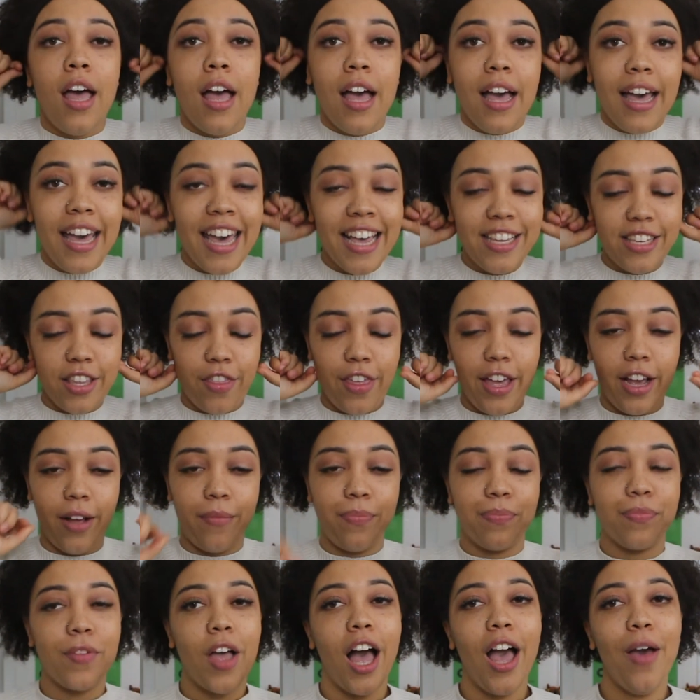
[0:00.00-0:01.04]
here's the thing.
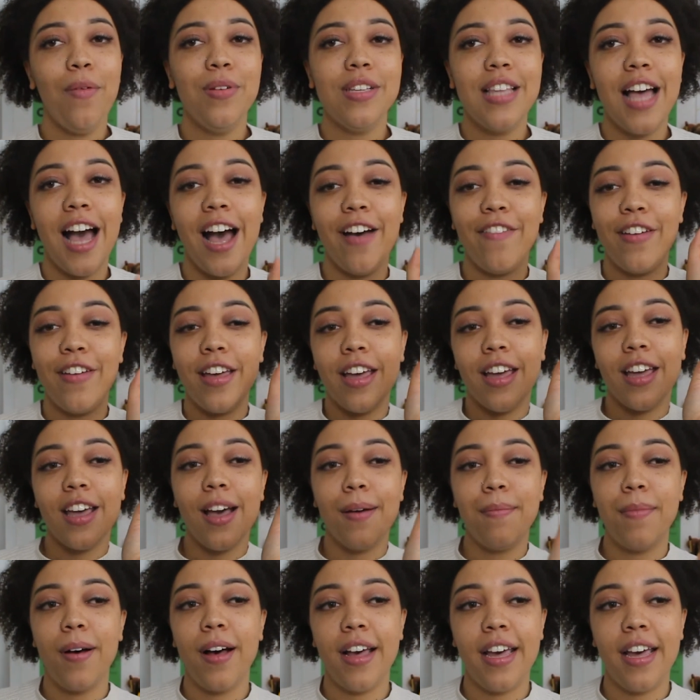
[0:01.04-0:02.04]
I was having